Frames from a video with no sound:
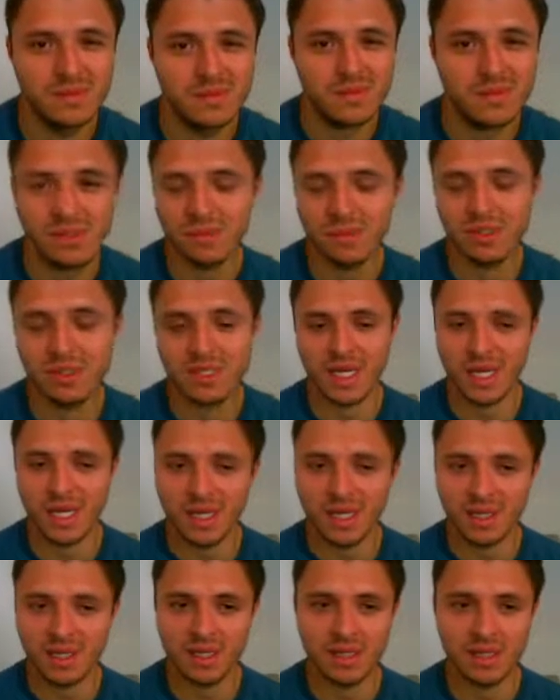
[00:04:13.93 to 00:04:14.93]
Once again,
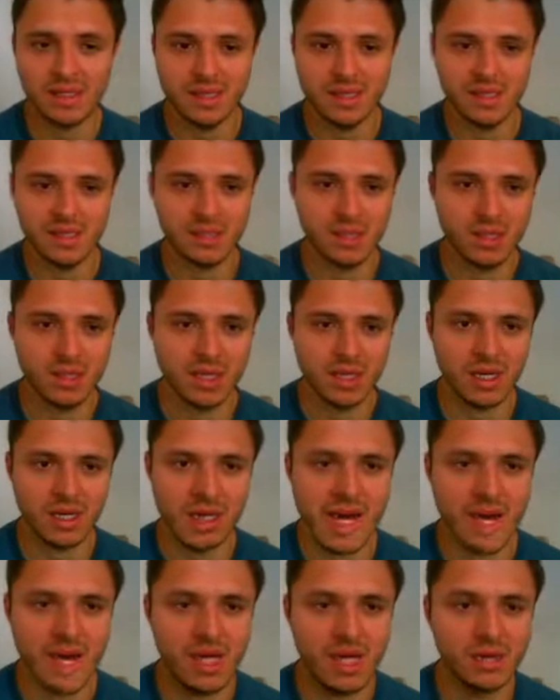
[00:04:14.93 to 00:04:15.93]
I think this is something I
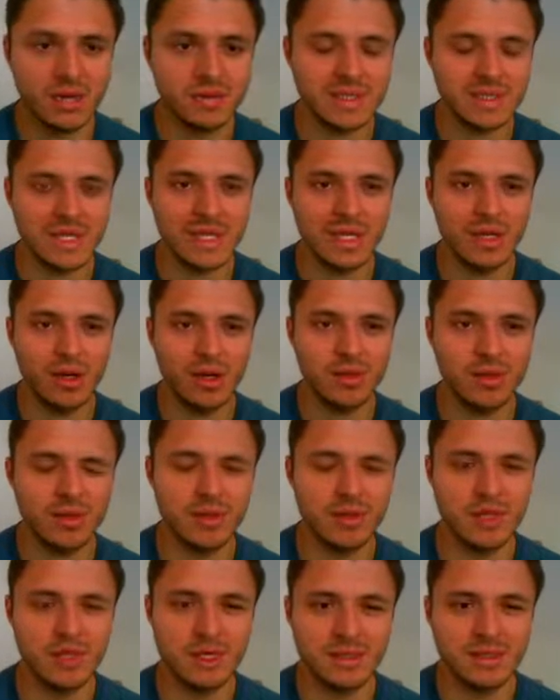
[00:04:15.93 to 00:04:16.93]
got out of studying the opening
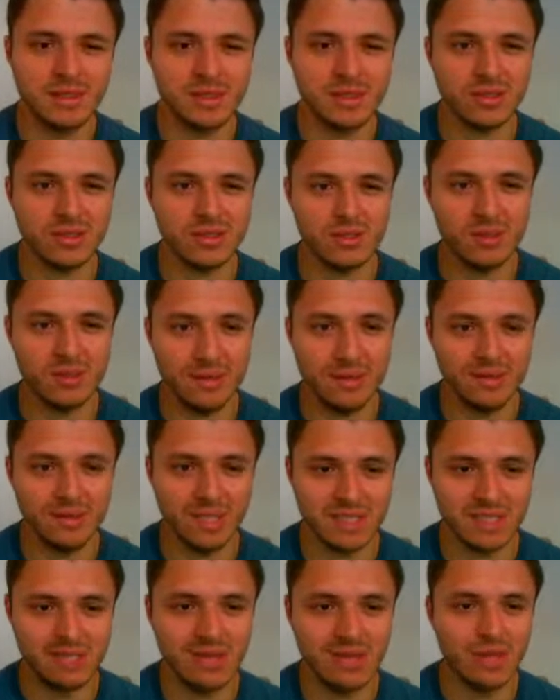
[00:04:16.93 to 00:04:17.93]
lines, so far I've
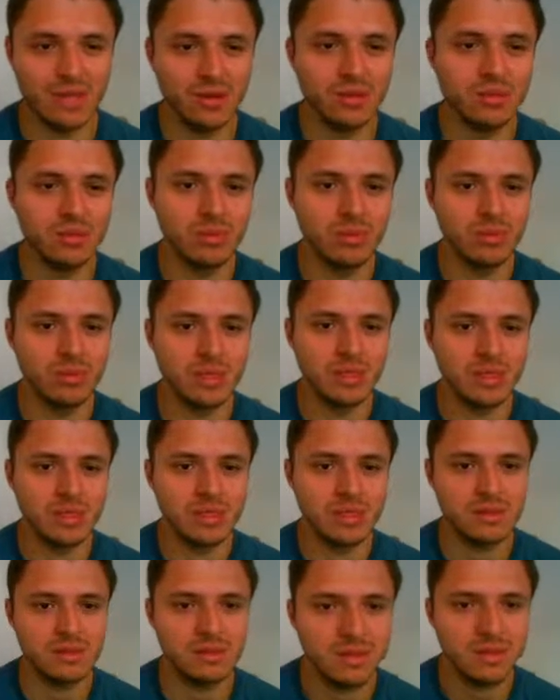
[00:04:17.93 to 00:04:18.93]
just followed the
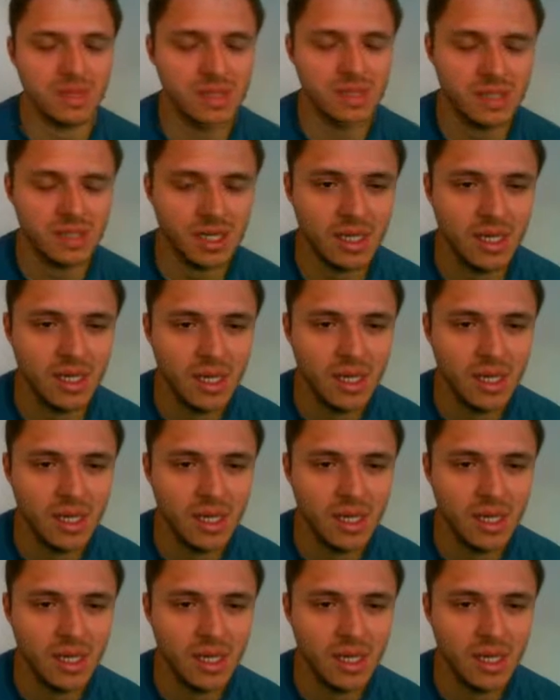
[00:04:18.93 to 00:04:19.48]
blueprints, let's say.